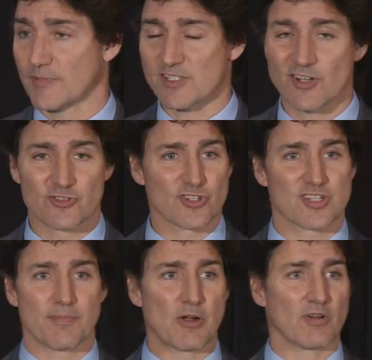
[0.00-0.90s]
It's not
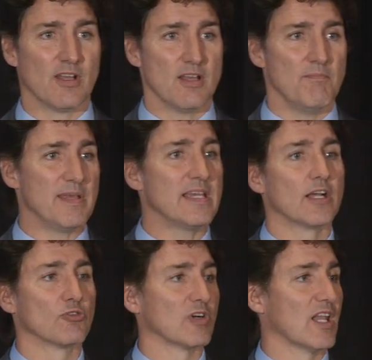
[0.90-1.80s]
just about
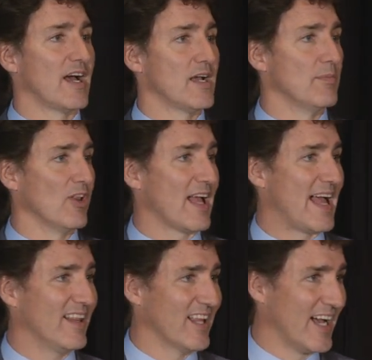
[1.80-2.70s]
being a reliable
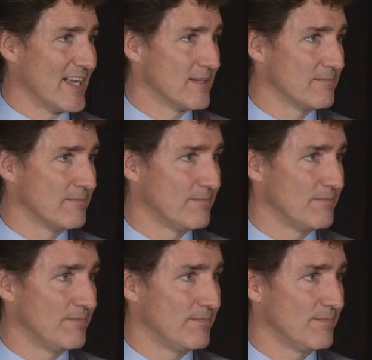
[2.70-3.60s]
ally.
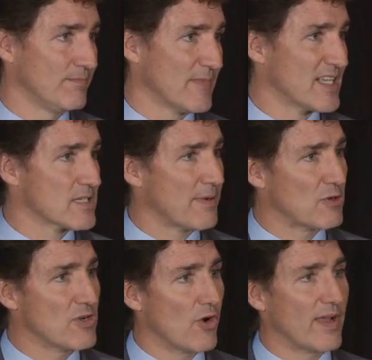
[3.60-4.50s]
It's
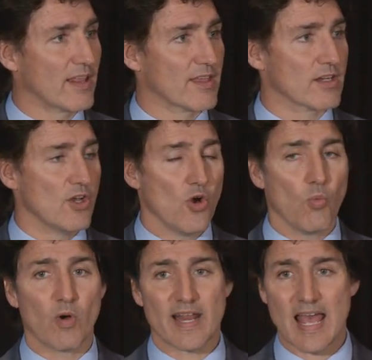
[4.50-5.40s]
about knowing that
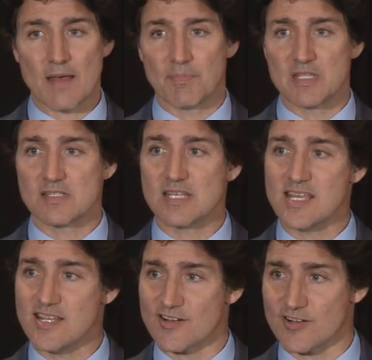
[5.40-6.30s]
what happens
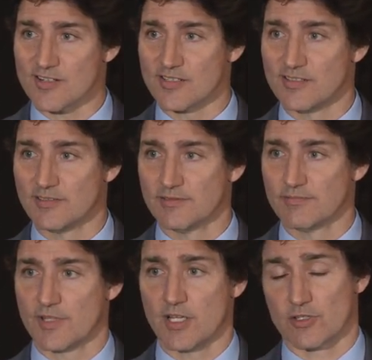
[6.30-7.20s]
here,
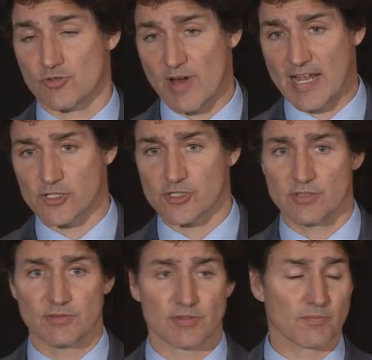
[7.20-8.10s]
the
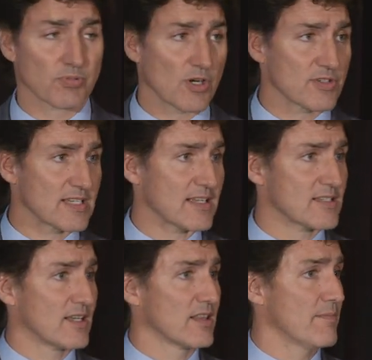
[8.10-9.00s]
extraction, the
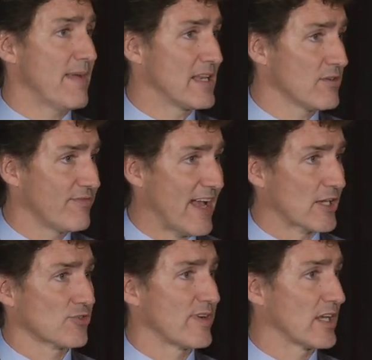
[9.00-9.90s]
processing, the
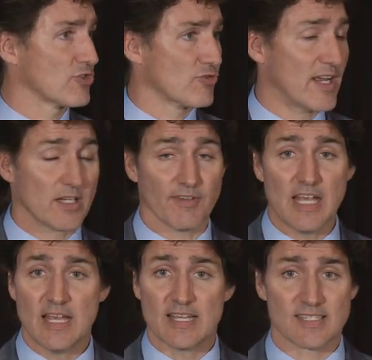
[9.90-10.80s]
manufacturing and trade
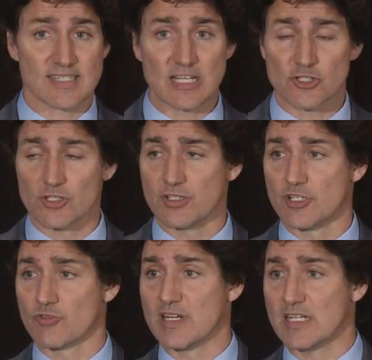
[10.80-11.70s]
of essential
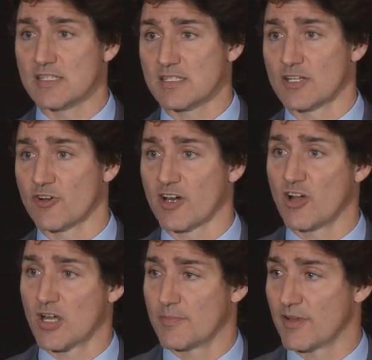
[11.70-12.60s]
ingredients in our
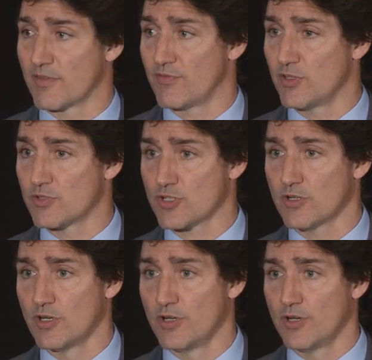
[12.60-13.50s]
economy of the future,
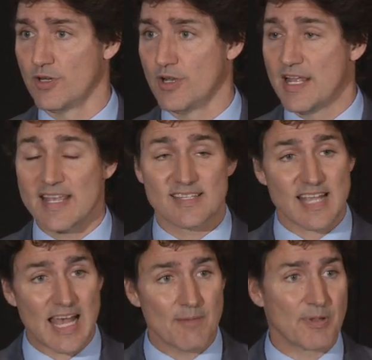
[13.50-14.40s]
is
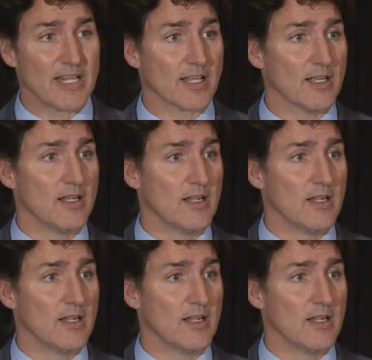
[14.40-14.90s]
happening